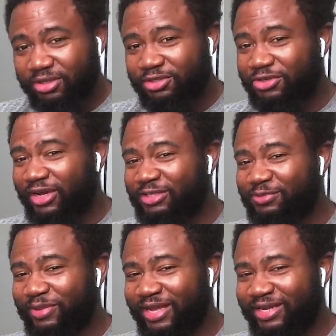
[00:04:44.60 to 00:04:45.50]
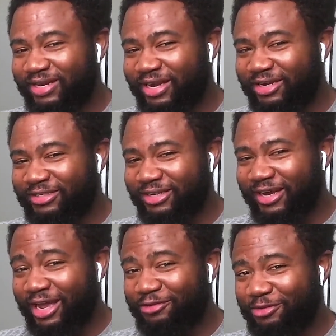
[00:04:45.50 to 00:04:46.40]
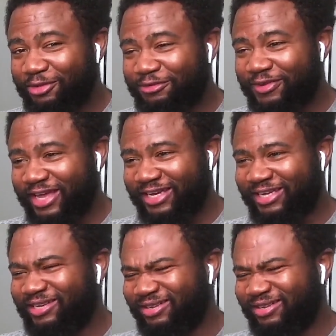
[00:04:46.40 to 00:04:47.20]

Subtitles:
Transplanting hair to your head from your fanny.